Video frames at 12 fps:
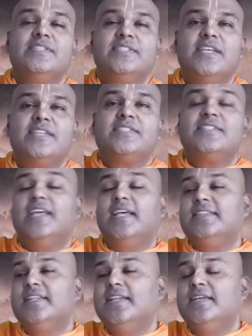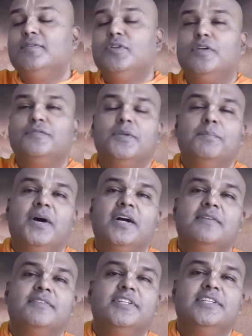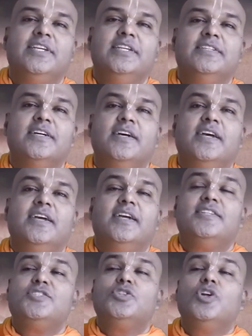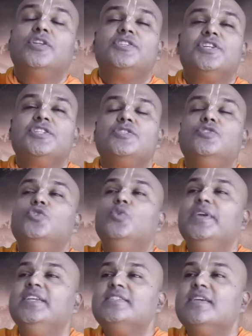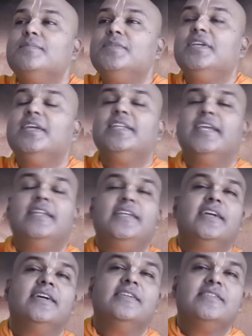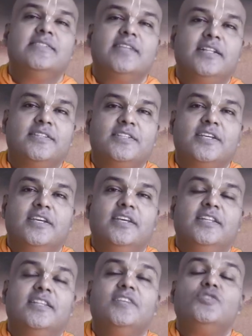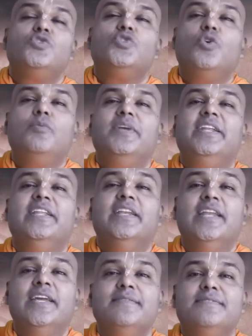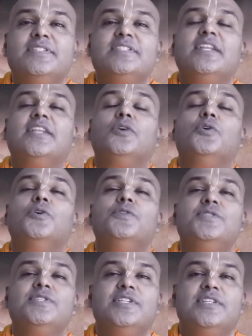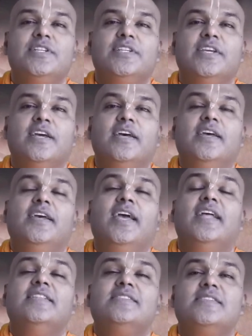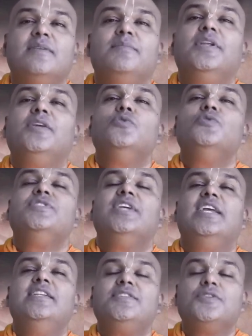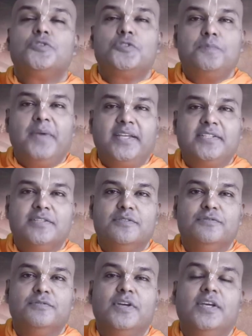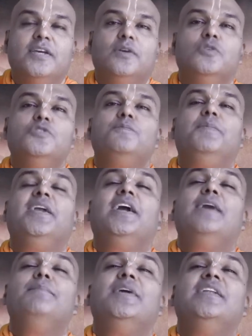assessed at the level of the Bhagavad Gita. It's not just doing something and getting a result. There's so many levels that are considered here. And somebody who's introspective, who's become